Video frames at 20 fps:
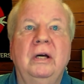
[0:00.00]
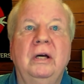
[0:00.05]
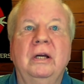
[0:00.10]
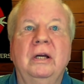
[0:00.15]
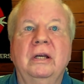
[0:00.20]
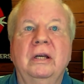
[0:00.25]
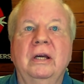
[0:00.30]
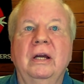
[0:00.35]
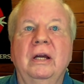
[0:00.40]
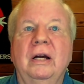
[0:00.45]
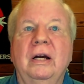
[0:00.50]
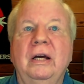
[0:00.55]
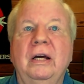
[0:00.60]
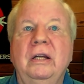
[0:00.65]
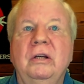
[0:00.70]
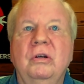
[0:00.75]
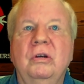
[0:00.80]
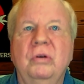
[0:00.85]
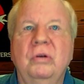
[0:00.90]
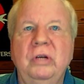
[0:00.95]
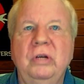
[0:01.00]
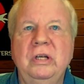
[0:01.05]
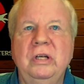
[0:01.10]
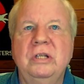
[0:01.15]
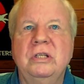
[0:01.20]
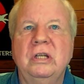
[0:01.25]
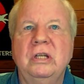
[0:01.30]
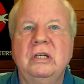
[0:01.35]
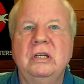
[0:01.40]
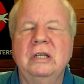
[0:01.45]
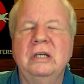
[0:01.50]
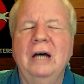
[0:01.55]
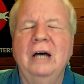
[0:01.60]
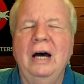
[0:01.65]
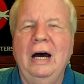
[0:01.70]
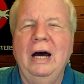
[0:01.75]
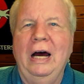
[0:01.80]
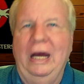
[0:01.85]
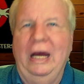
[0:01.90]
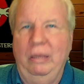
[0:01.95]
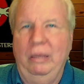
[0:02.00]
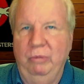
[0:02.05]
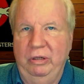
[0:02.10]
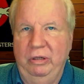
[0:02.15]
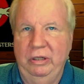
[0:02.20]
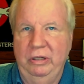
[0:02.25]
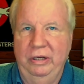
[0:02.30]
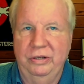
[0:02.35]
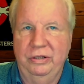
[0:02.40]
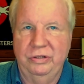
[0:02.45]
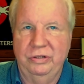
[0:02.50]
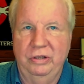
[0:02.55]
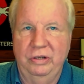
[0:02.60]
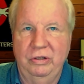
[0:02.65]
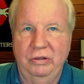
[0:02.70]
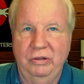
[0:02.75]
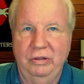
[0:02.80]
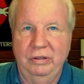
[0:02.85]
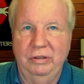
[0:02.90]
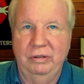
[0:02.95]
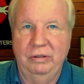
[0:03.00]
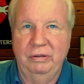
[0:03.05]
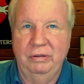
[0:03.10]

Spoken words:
Can I increase the time it takes to do it?